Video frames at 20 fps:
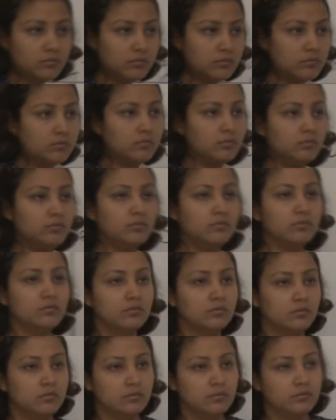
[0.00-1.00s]

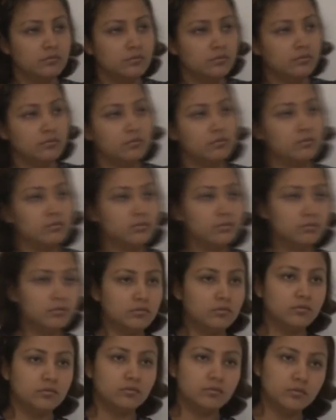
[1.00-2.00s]

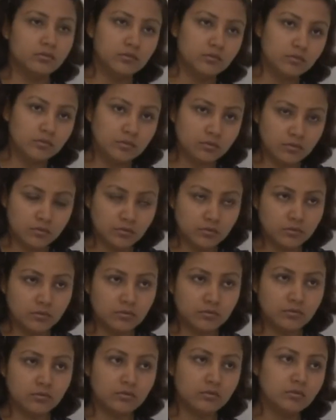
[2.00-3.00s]

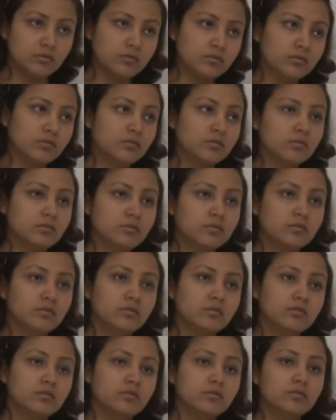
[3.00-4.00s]

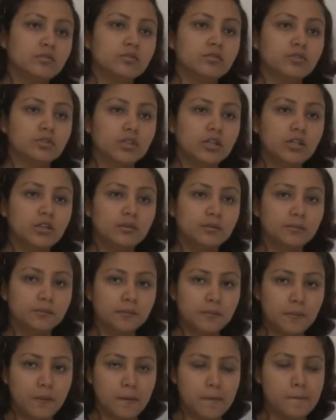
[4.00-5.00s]

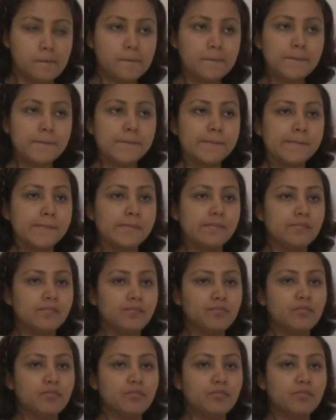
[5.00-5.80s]
(silence)